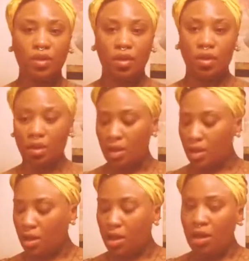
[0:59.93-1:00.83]

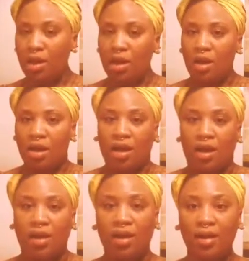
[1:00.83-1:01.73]

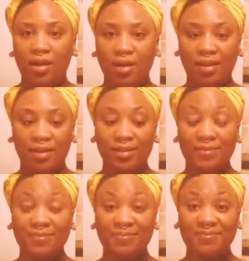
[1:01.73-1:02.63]

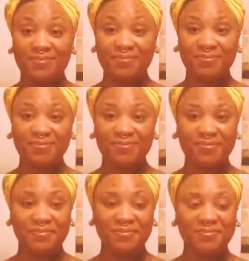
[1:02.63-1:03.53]

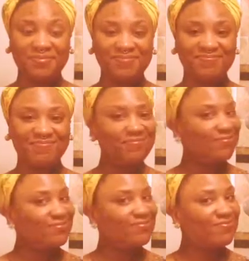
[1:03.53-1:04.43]

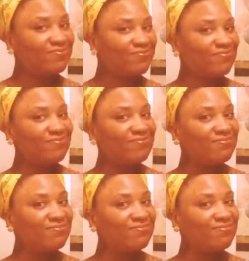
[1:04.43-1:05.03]
Nobody speaks.